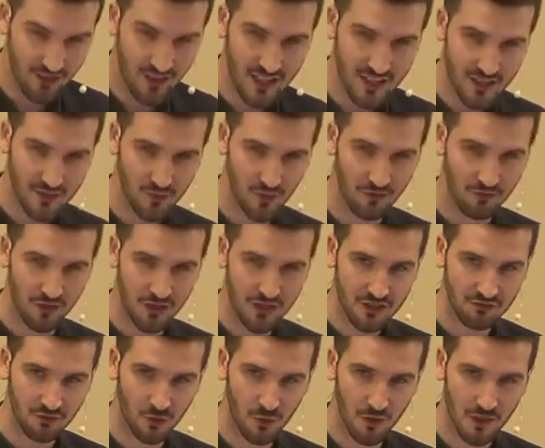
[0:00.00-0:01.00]
that's what
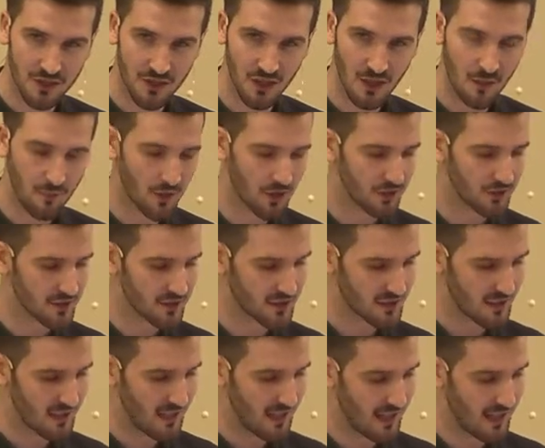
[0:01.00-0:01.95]
verse 4 is all about.